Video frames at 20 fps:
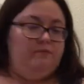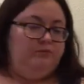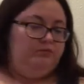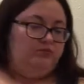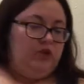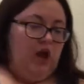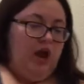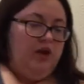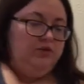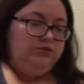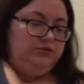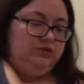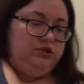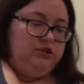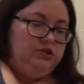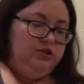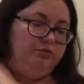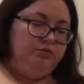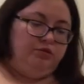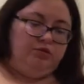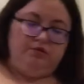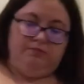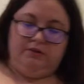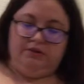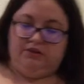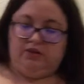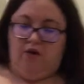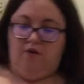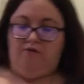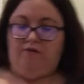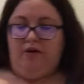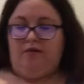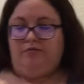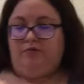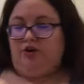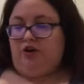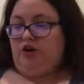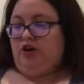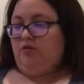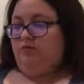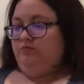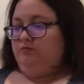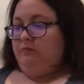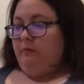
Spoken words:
I don't need to bulk myself up, you know?